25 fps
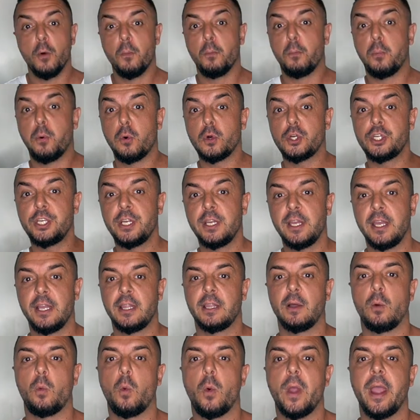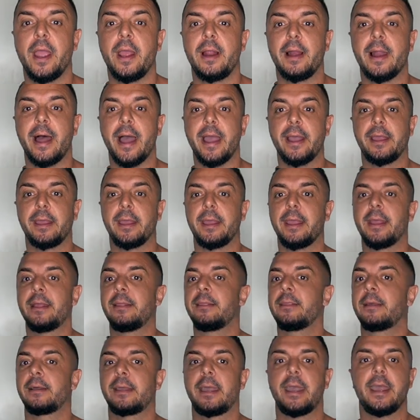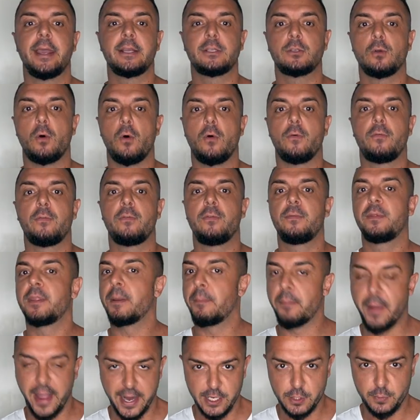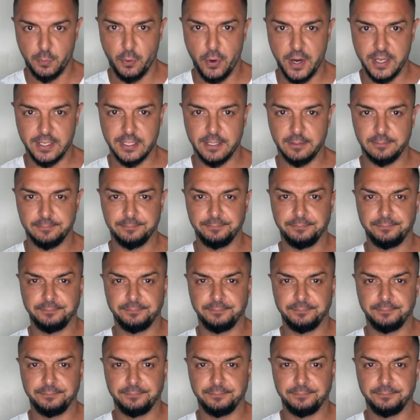pushing it away like in the case of the bench press